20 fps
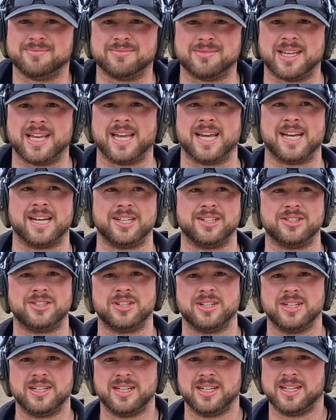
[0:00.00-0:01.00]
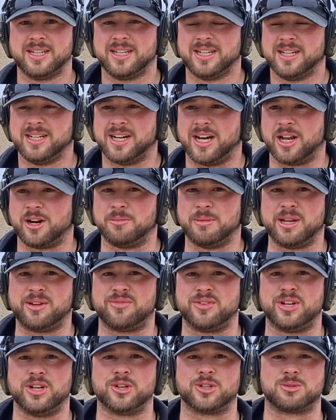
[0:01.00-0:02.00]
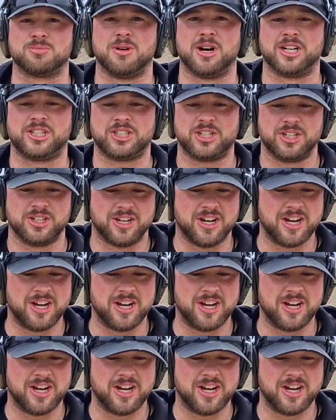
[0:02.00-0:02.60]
and I don't make videos much.